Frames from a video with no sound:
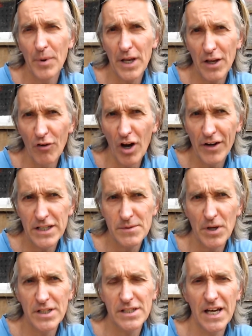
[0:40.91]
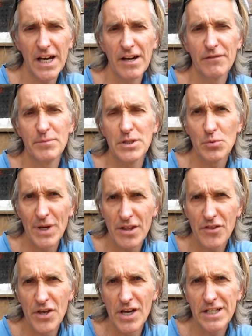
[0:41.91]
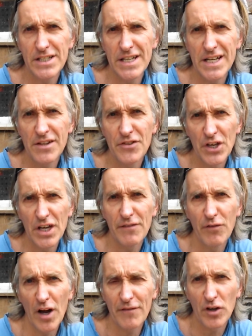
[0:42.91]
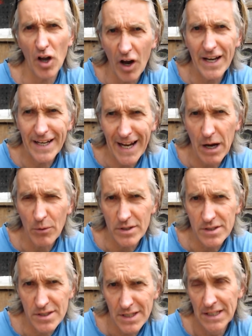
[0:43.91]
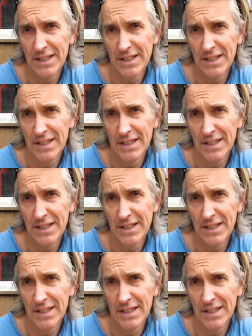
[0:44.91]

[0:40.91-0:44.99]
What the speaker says: but you're only supposed to have between 30 and 35 guided hours.